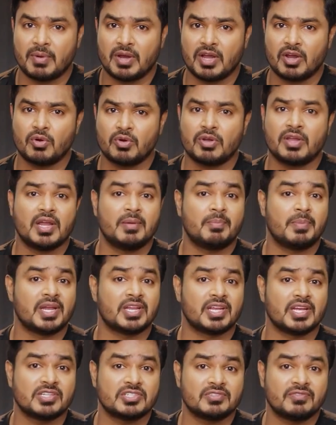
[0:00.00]
alone can
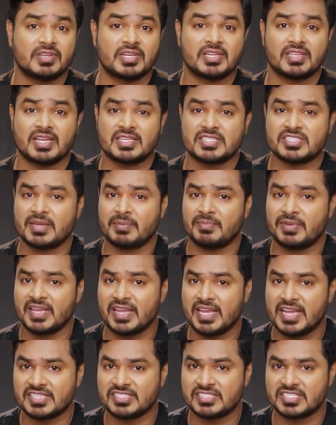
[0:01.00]
make us feel that
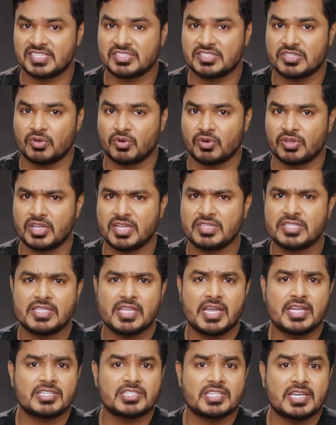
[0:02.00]
something exists or doesn't
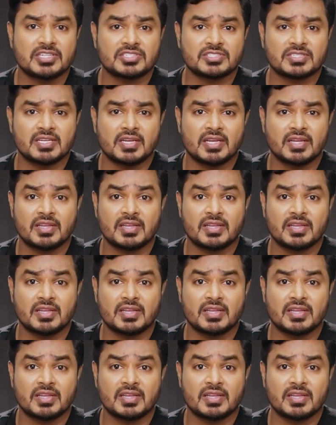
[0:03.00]
exist.